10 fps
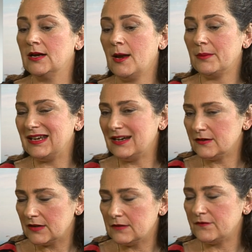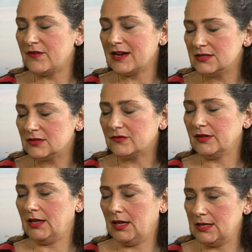But it
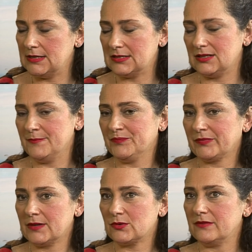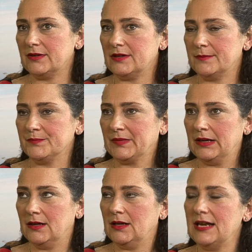effectively is sort of a
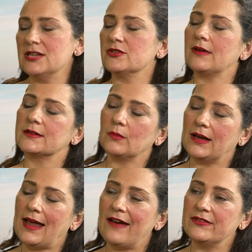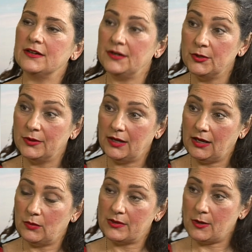indirect way to have an
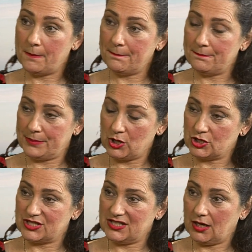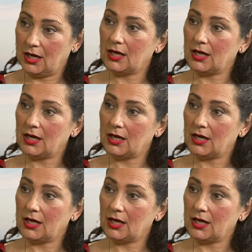annuity without purchasing